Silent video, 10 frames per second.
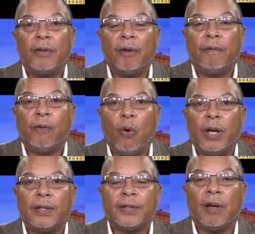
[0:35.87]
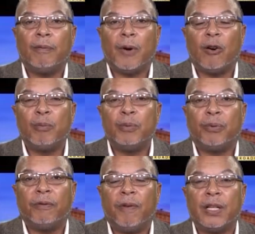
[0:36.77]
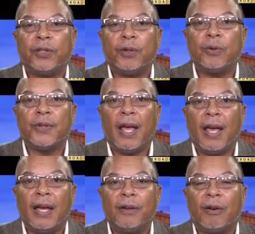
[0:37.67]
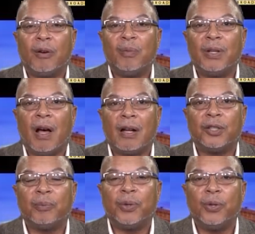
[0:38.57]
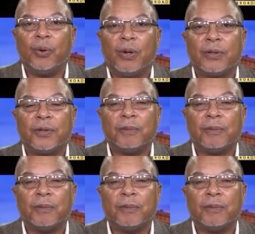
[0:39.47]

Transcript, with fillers: the voice of urban professionals and urban entrepreneurs.